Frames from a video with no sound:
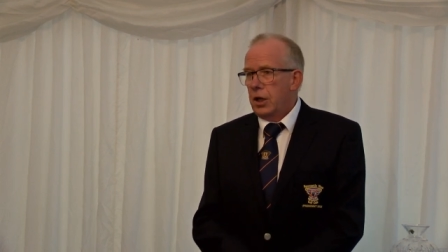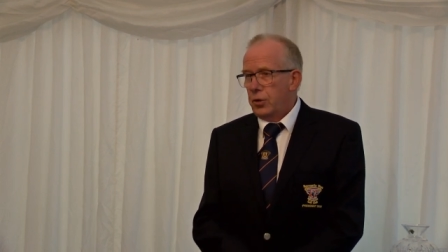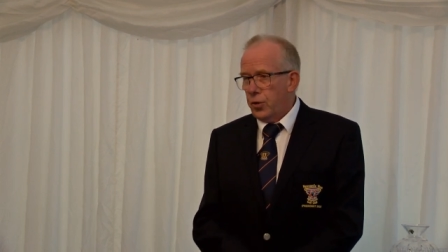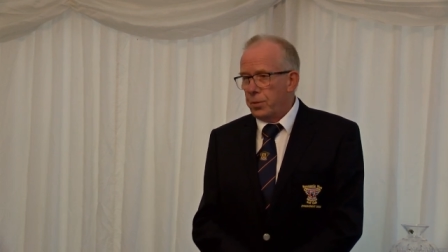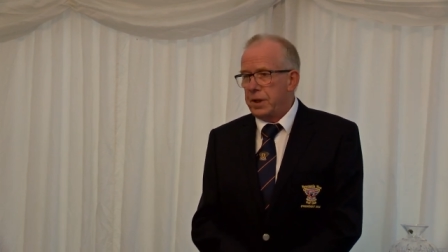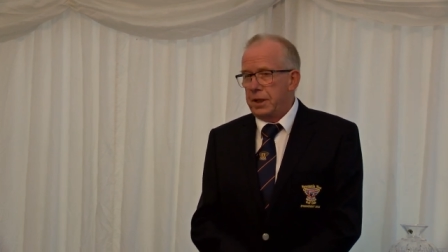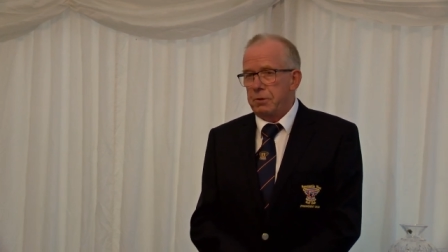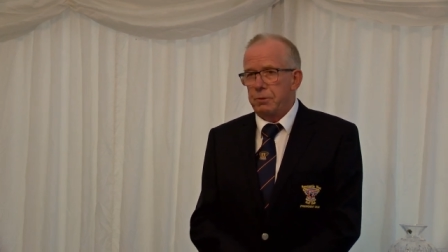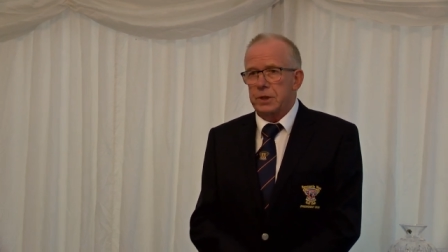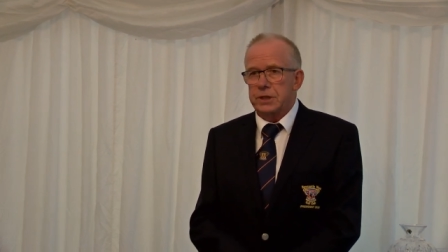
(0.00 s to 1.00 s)
hope that
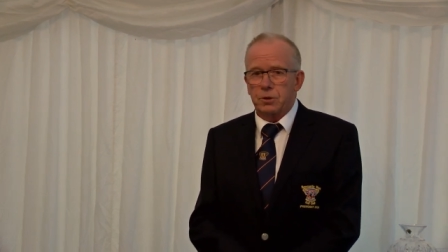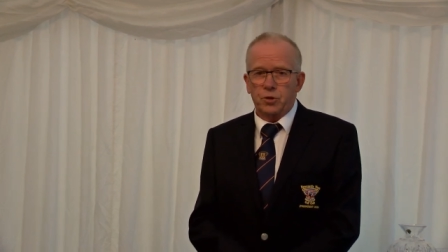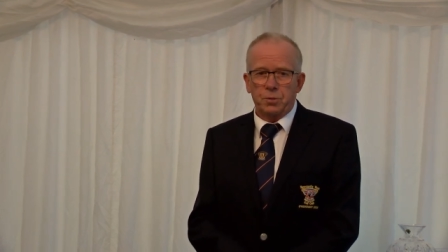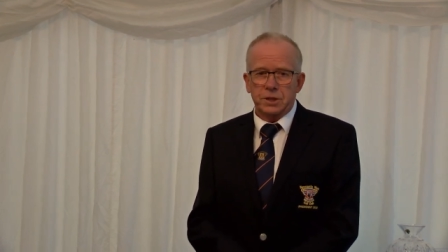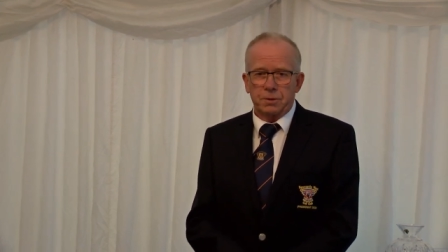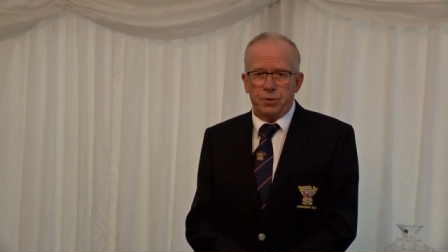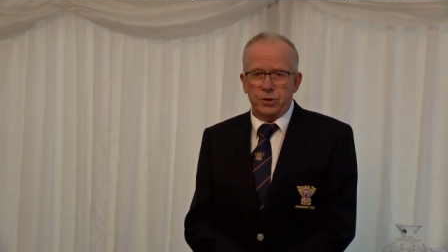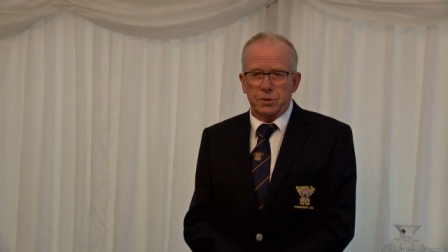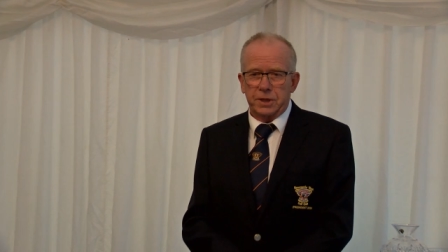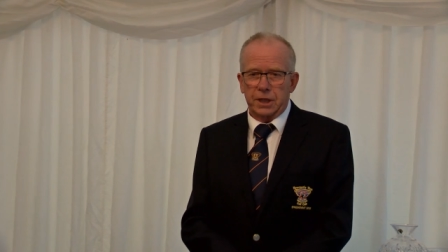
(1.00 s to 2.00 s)
everyone will come and support
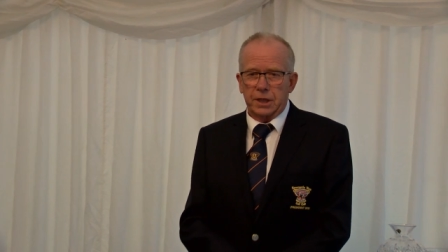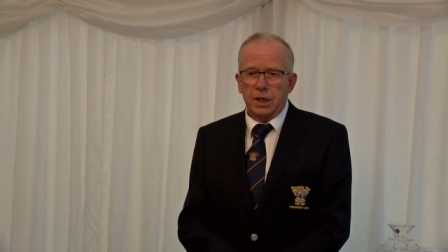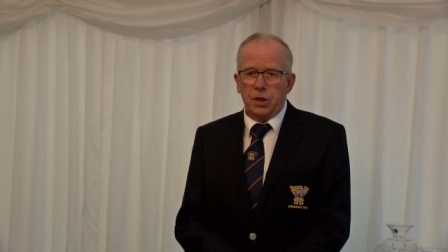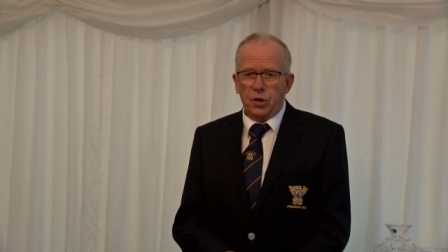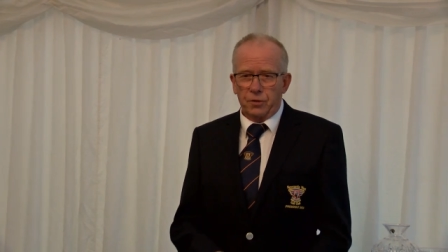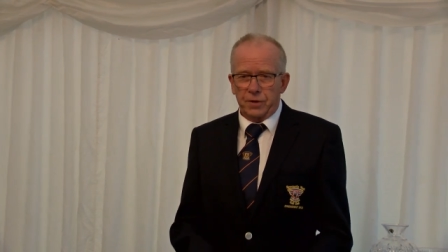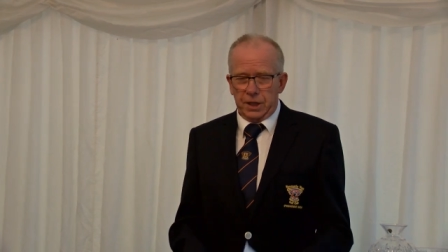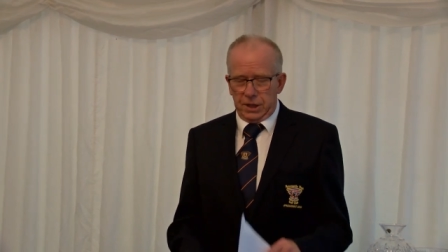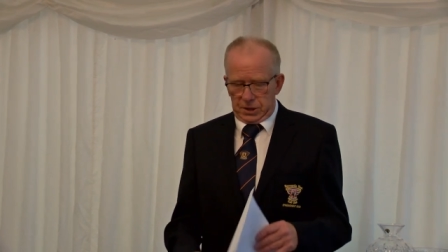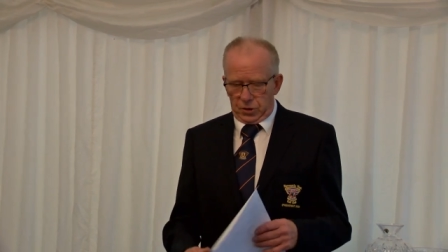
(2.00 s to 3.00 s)
them here over
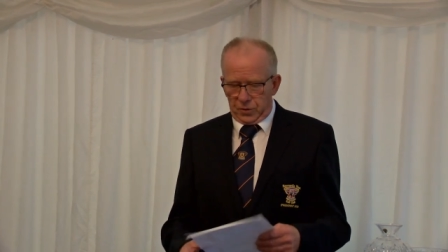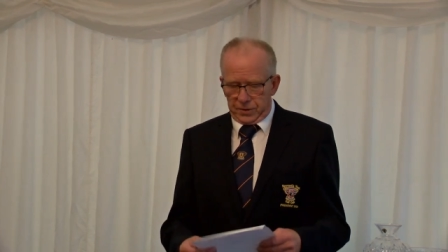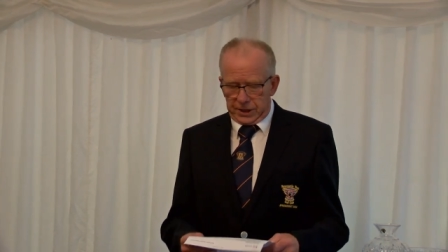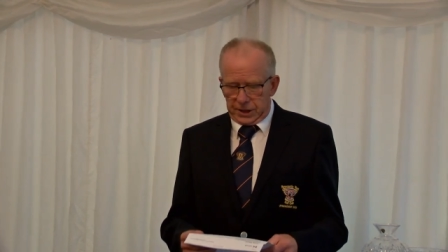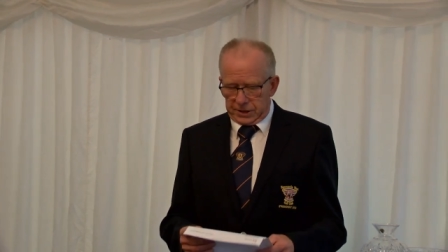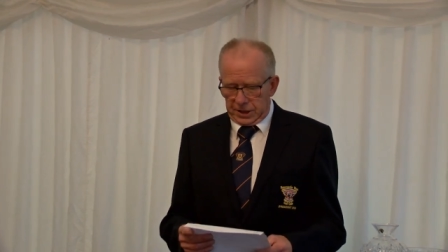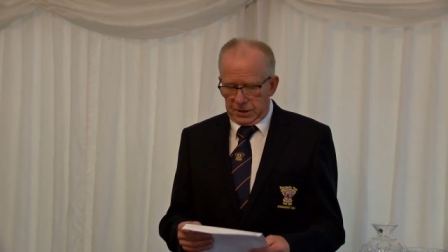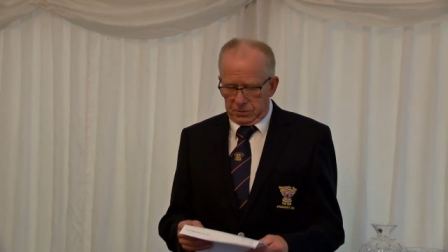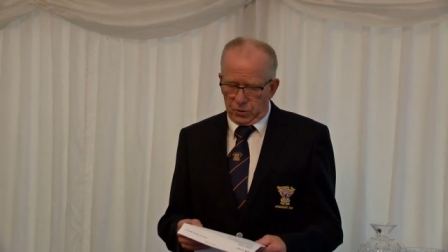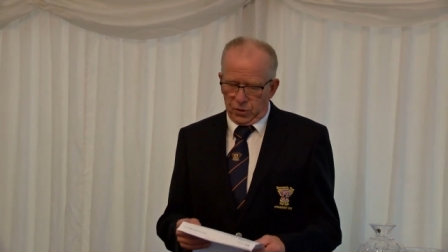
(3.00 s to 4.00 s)
the over the years,
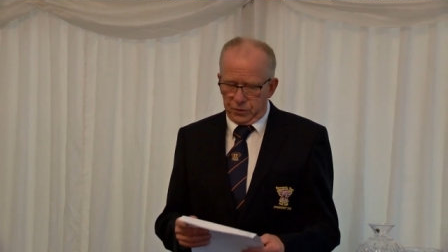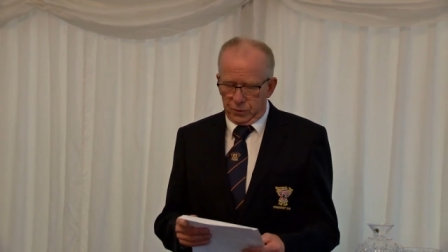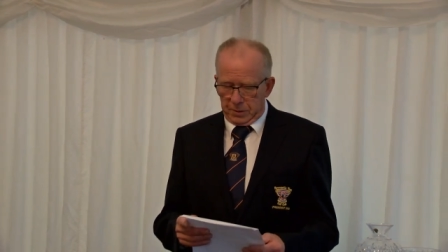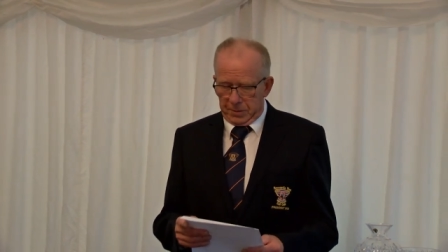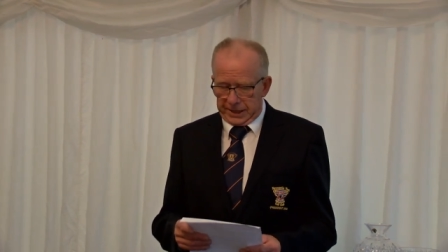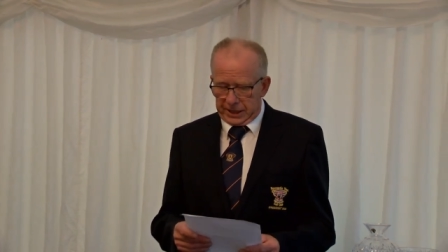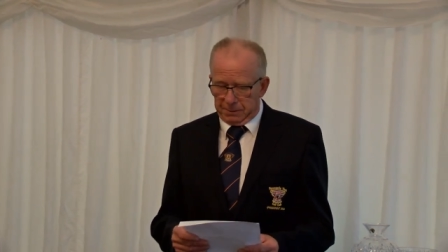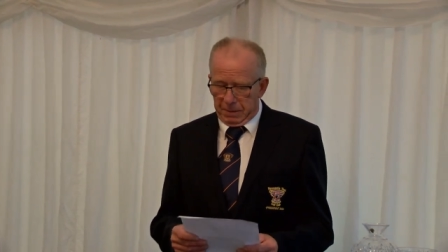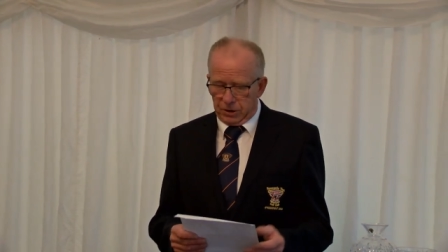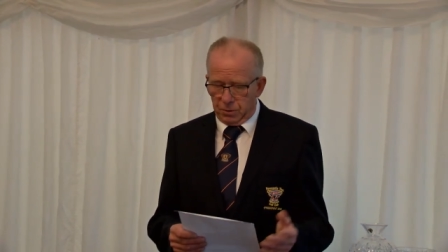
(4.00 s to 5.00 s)
and hopefully we'll be able to get
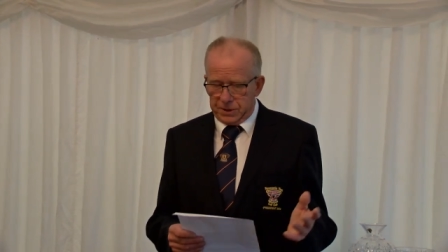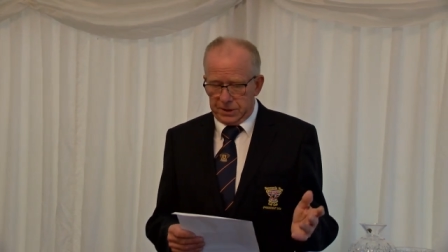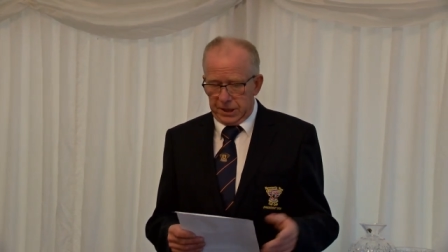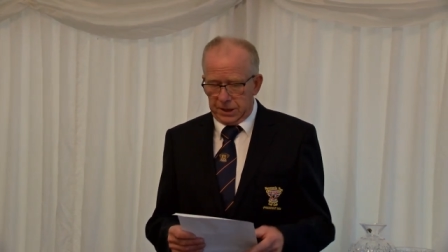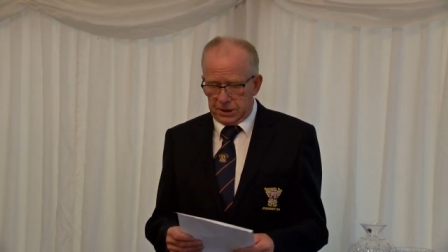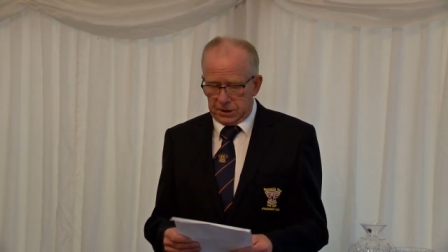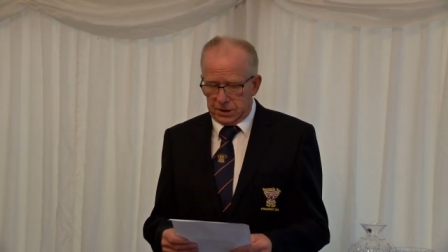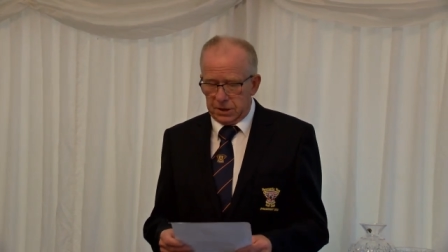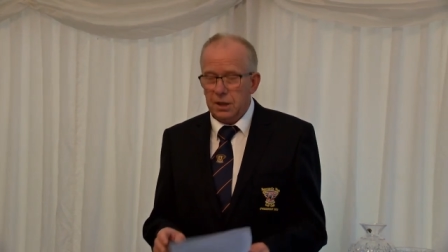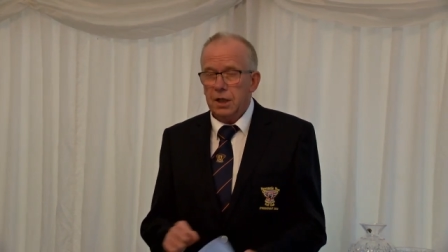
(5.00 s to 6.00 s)
back upstairs as,